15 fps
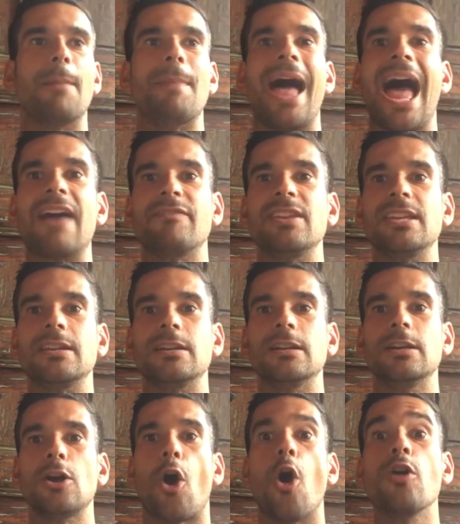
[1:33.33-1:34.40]
having
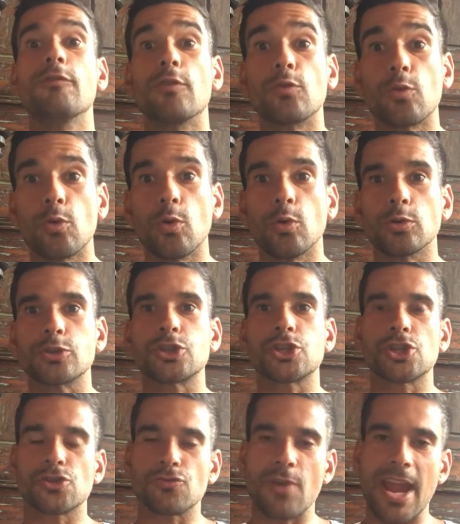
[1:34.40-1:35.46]
overall
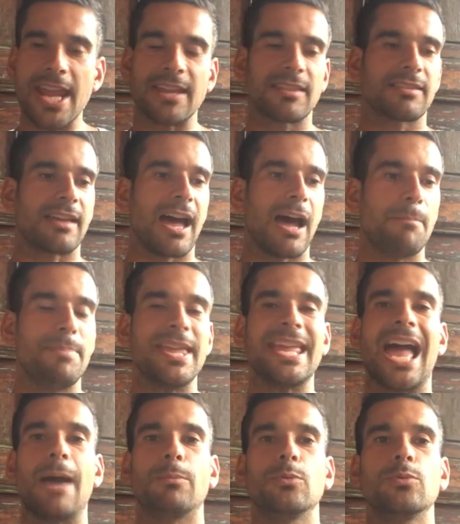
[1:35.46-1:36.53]
strength, being
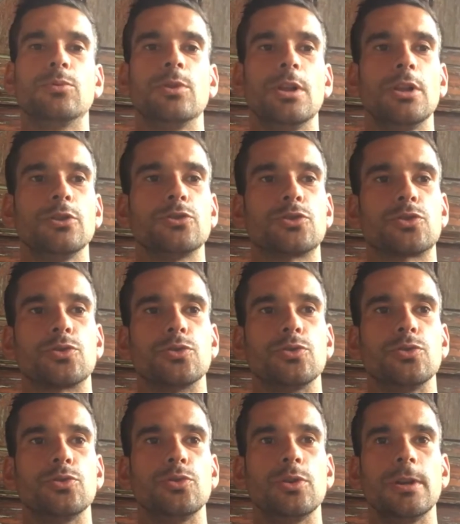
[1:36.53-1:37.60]
able
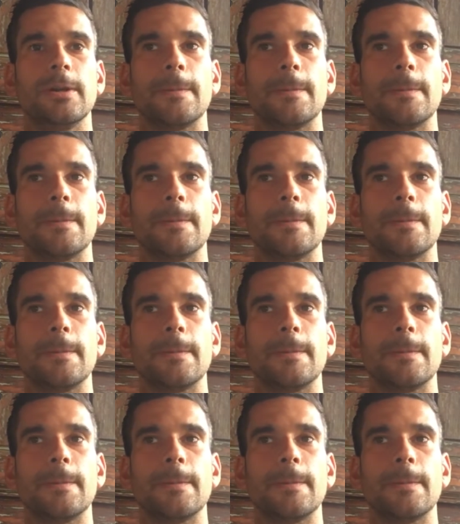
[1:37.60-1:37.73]
to,